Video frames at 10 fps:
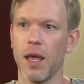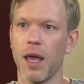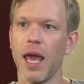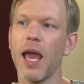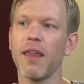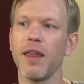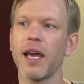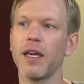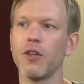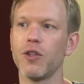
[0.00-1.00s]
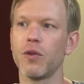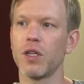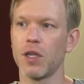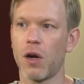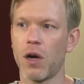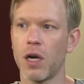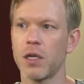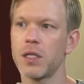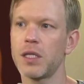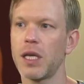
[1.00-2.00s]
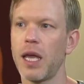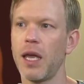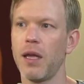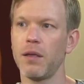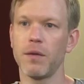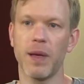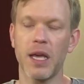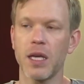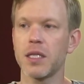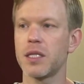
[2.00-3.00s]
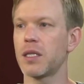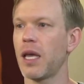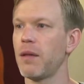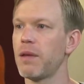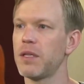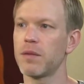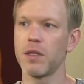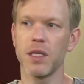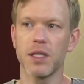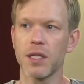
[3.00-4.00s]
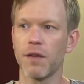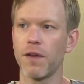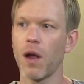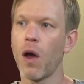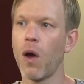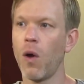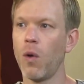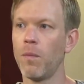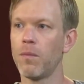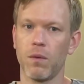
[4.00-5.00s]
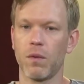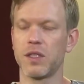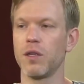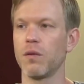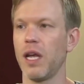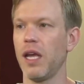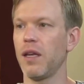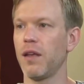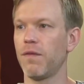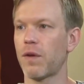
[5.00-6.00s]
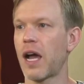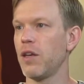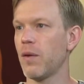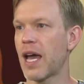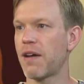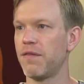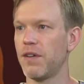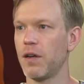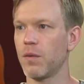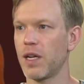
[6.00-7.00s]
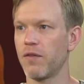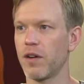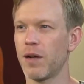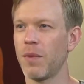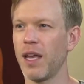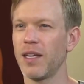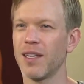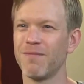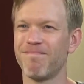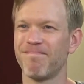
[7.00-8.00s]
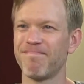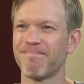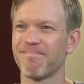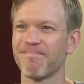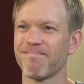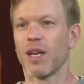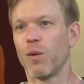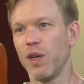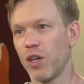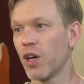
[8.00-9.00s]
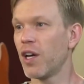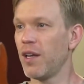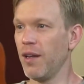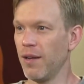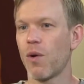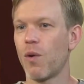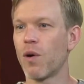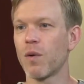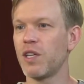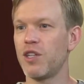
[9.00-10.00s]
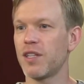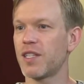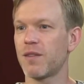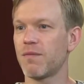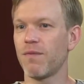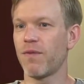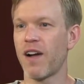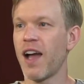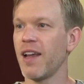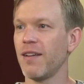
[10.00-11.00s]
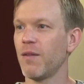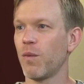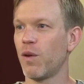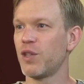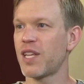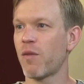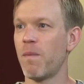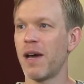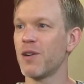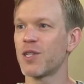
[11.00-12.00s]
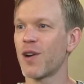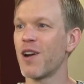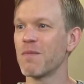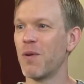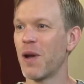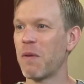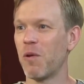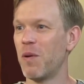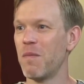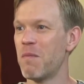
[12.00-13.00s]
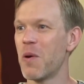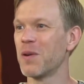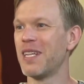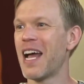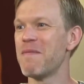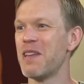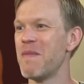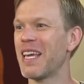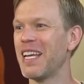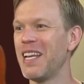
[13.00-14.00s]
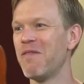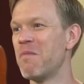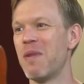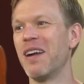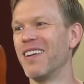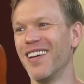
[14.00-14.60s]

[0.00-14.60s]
hey, I think I can do guitars and bass and maybe some of this stuff at home. What's your rate if I do half of it or whatever? And I'm like, we could, or we just fine. We'll just have a better starting point. We'll put sure. more time into making it even better.